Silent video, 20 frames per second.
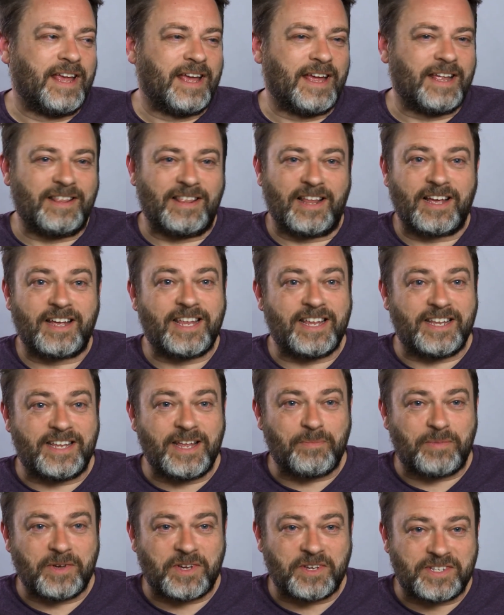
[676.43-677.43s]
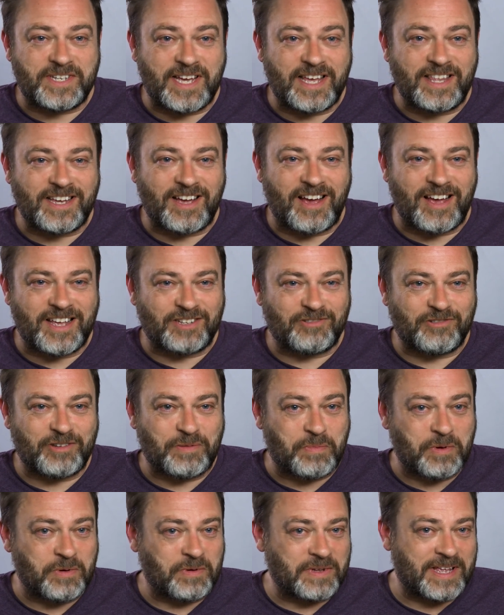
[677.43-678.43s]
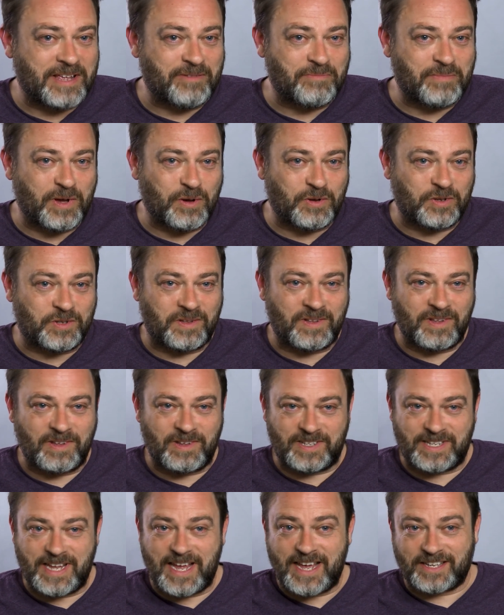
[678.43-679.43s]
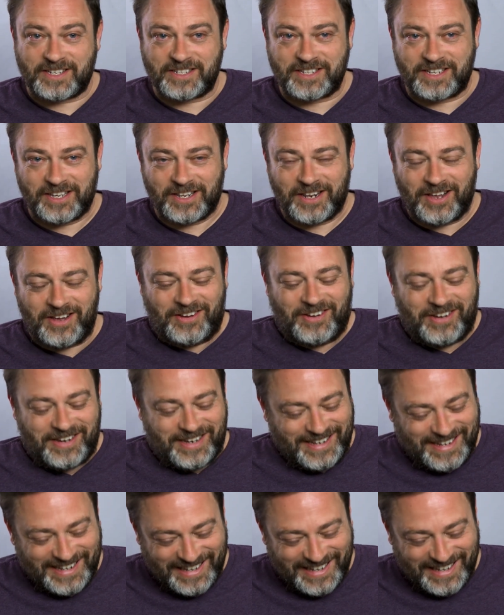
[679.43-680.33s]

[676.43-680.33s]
and lucky he did because the other guys already put gave me a, a desk, you know.